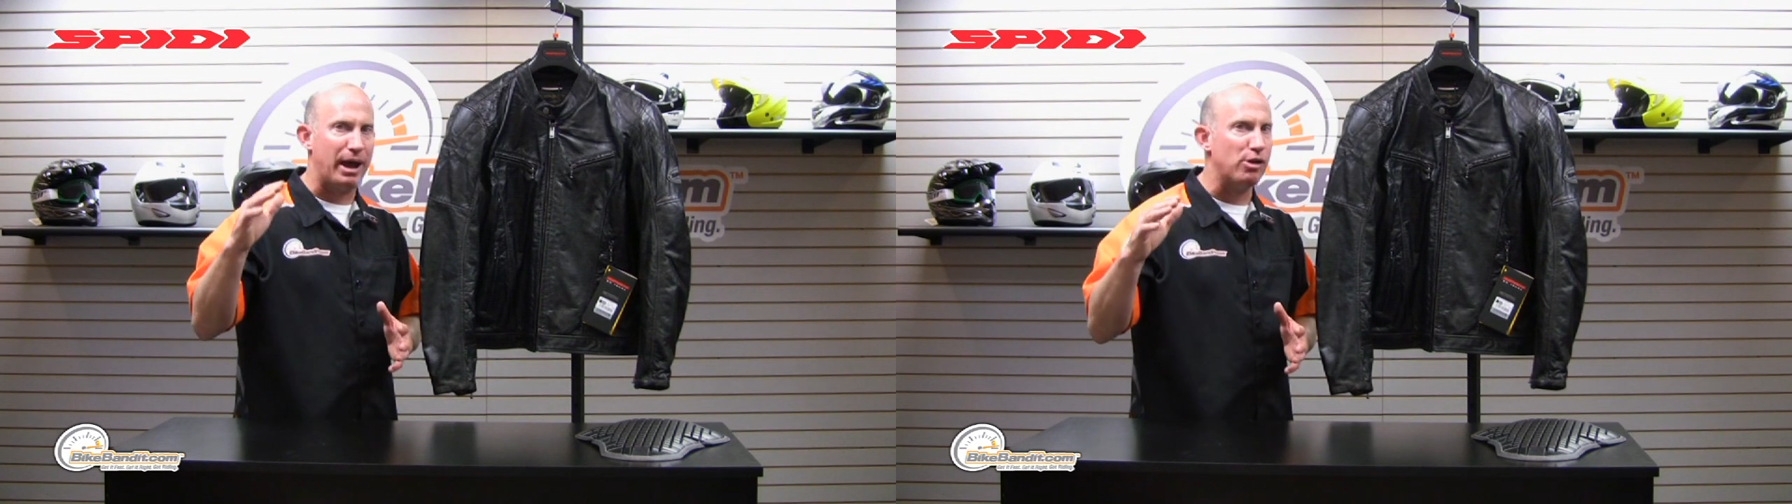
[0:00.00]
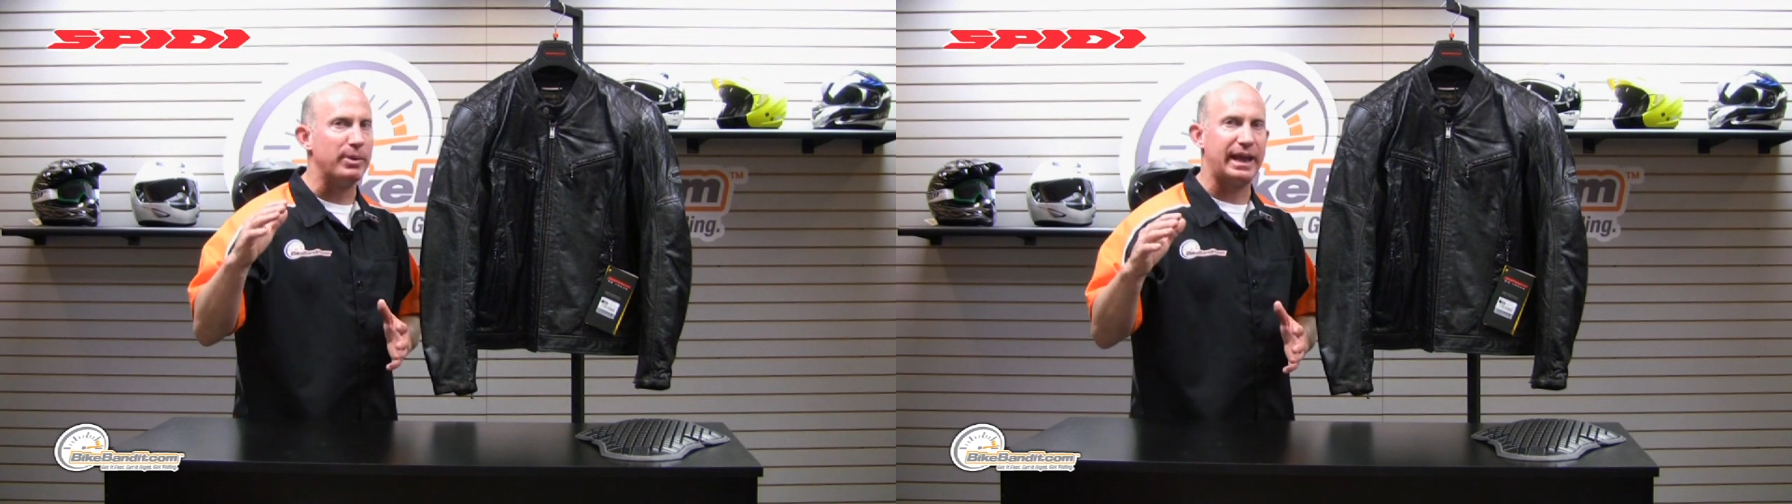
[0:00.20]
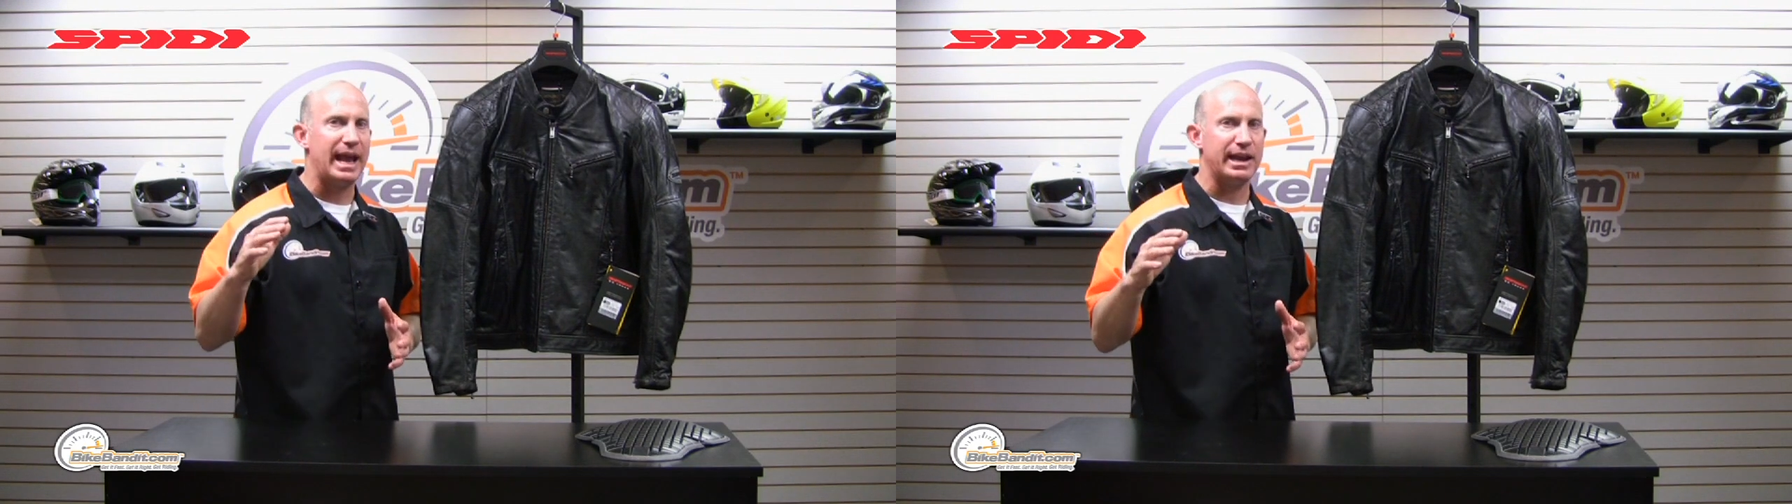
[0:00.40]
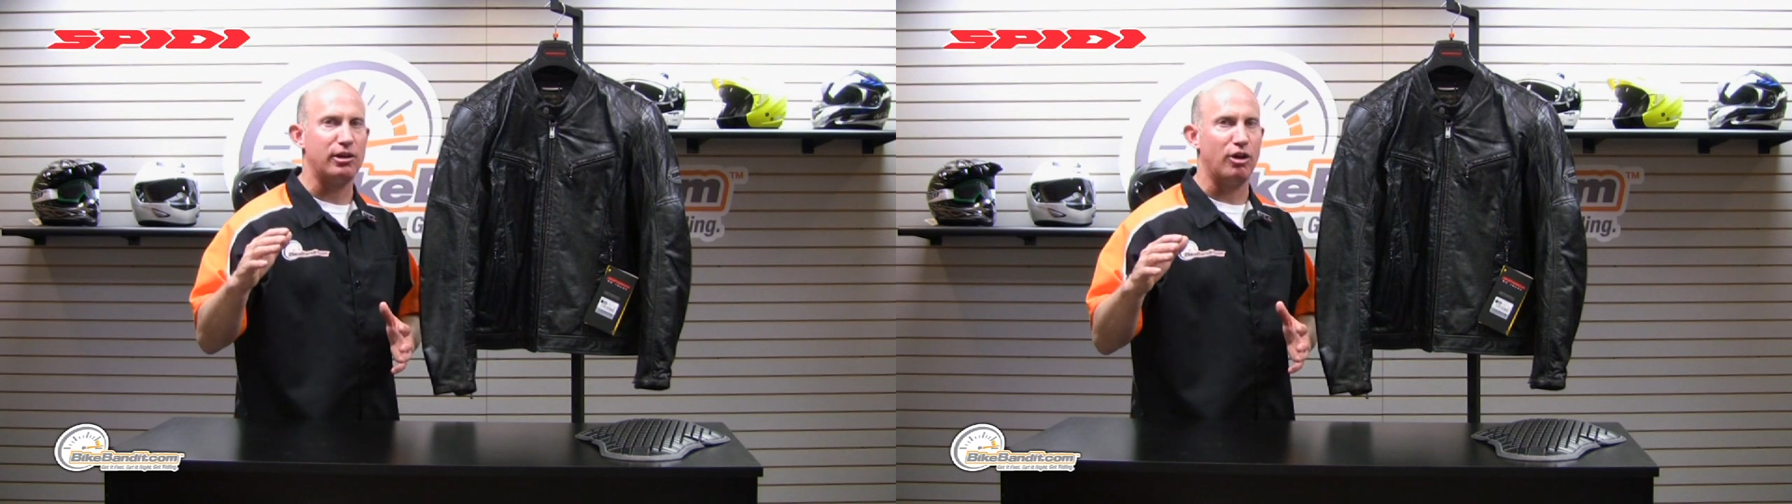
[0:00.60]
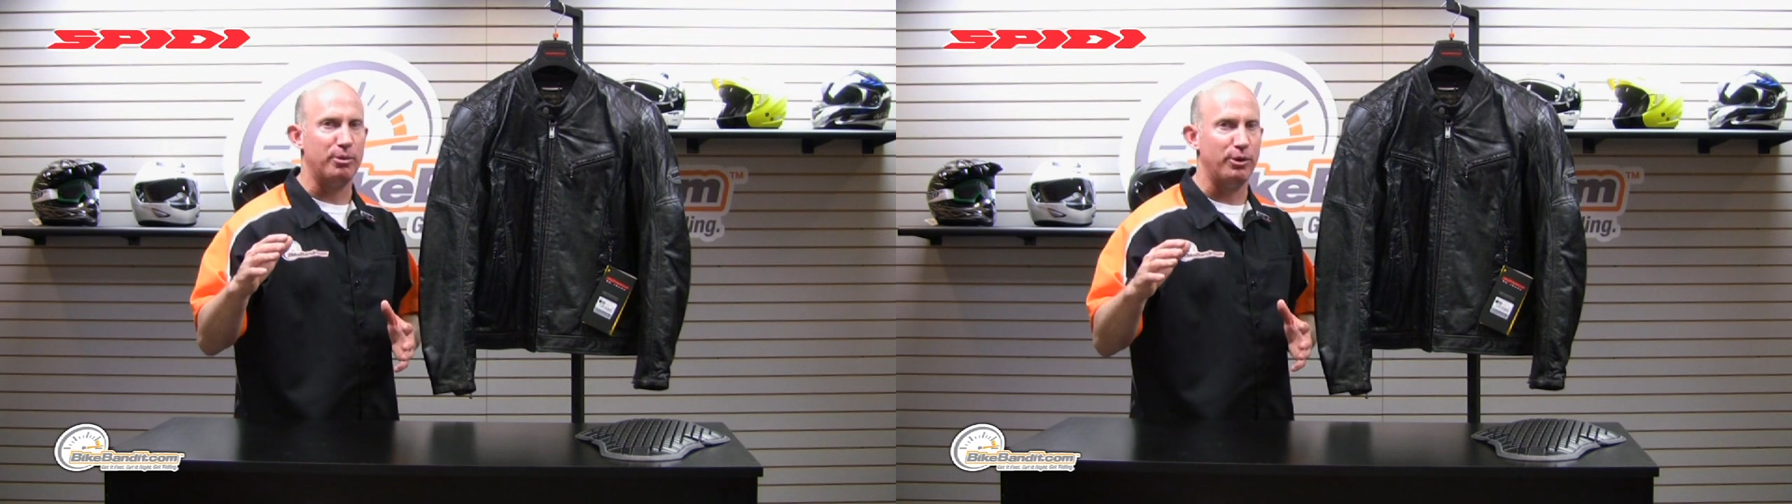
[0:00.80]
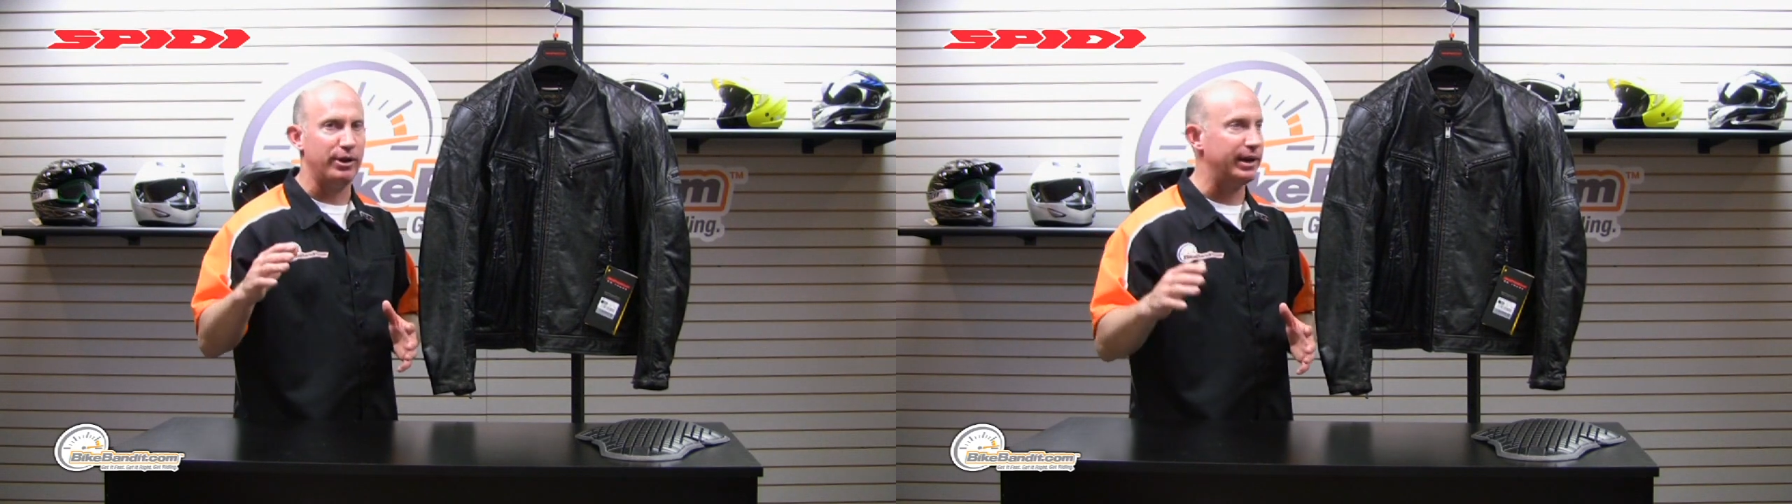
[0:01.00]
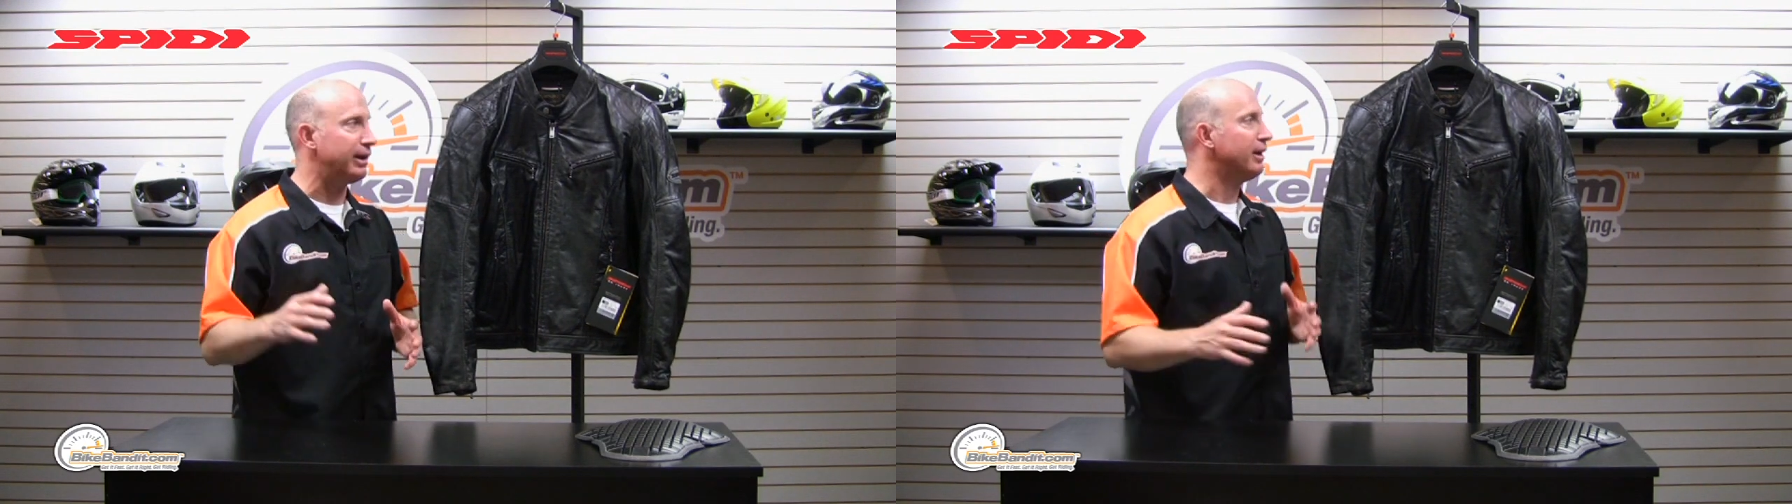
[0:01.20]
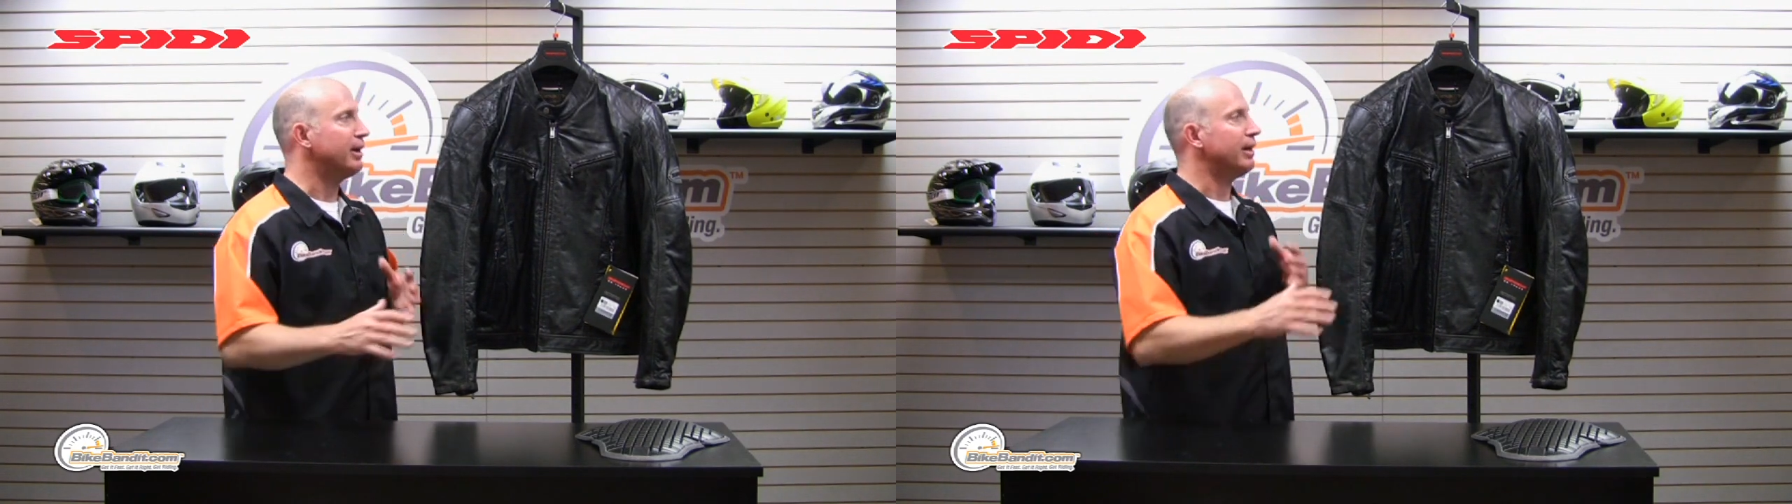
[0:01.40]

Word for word: biomechanic armor in it.